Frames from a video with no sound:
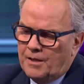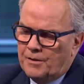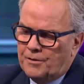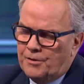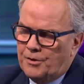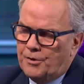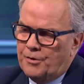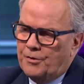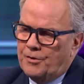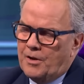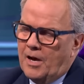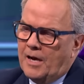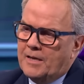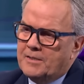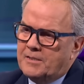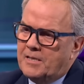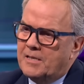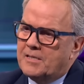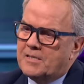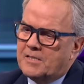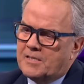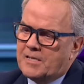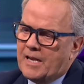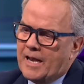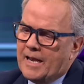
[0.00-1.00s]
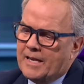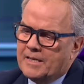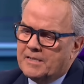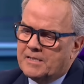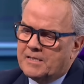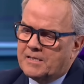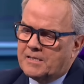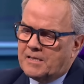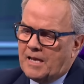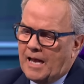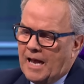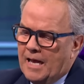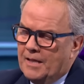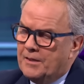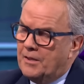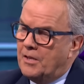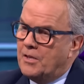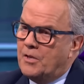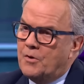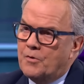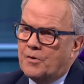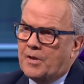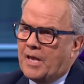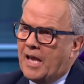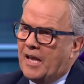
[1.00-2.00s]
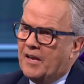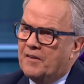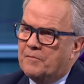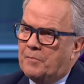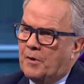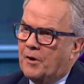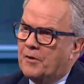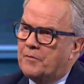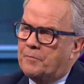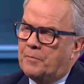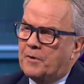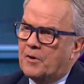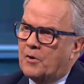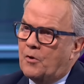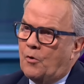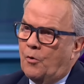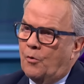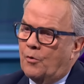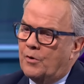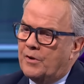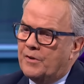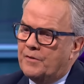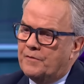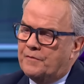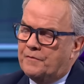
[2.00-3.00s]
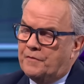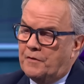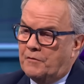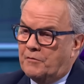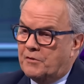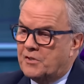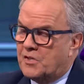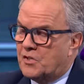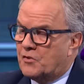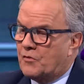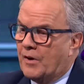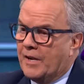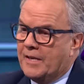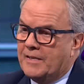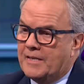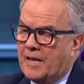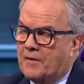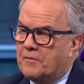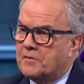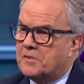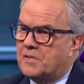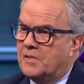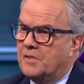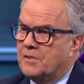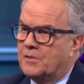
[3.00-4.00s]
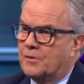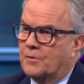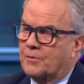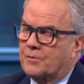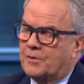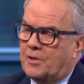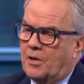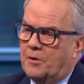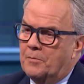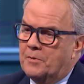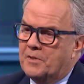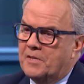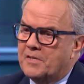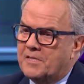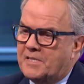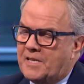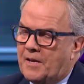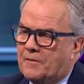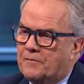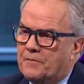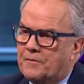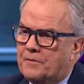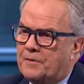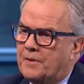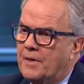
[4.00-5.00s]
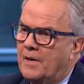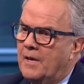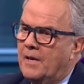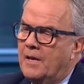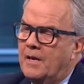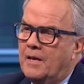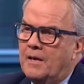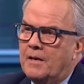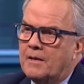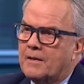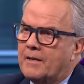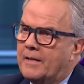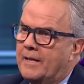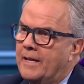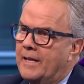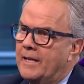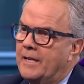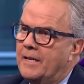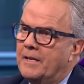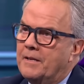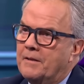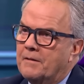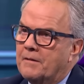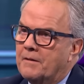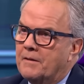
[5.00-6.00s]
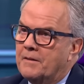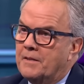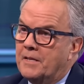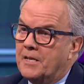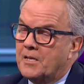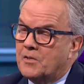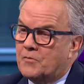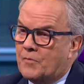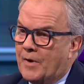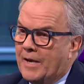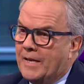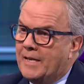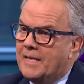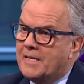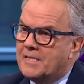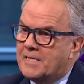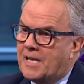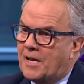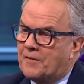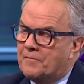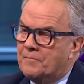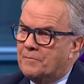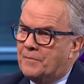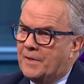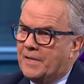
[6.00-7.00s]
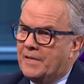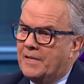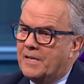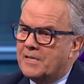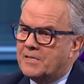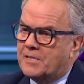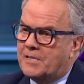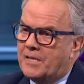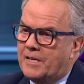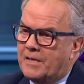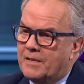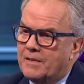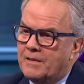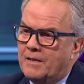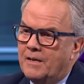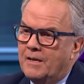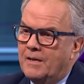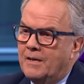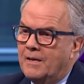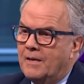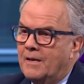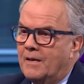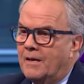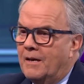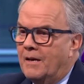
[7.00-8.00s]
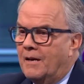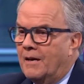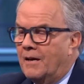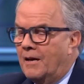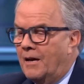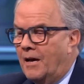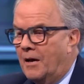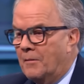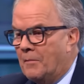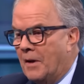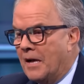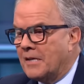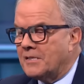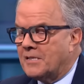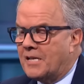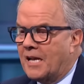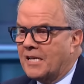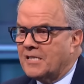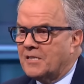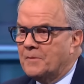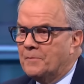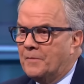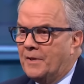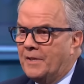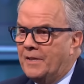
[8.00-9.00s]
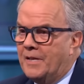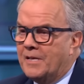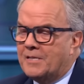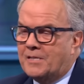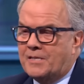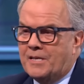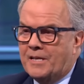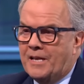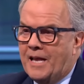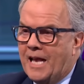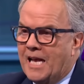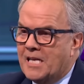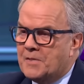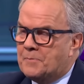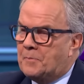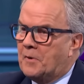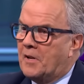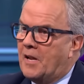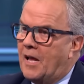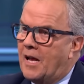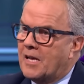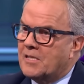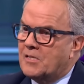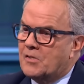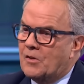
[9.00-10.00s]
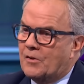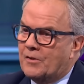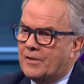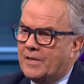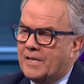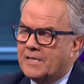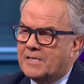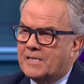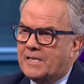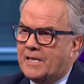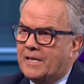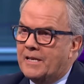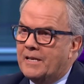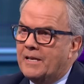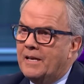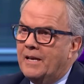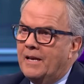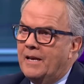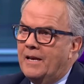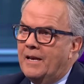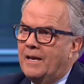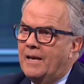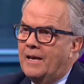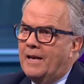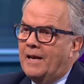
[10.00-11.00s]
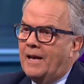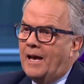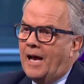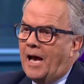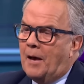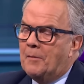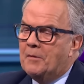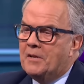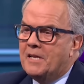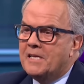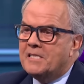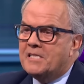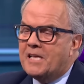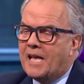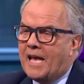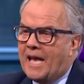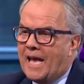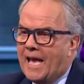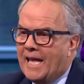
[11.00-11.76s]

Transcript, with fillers: The United States and the UK have both been calling for restraint ever since October the 7th. Clearly, the Israelis haven't been listening. Hamas hasn't been listening. Hezbollah's not listening. I mean, is there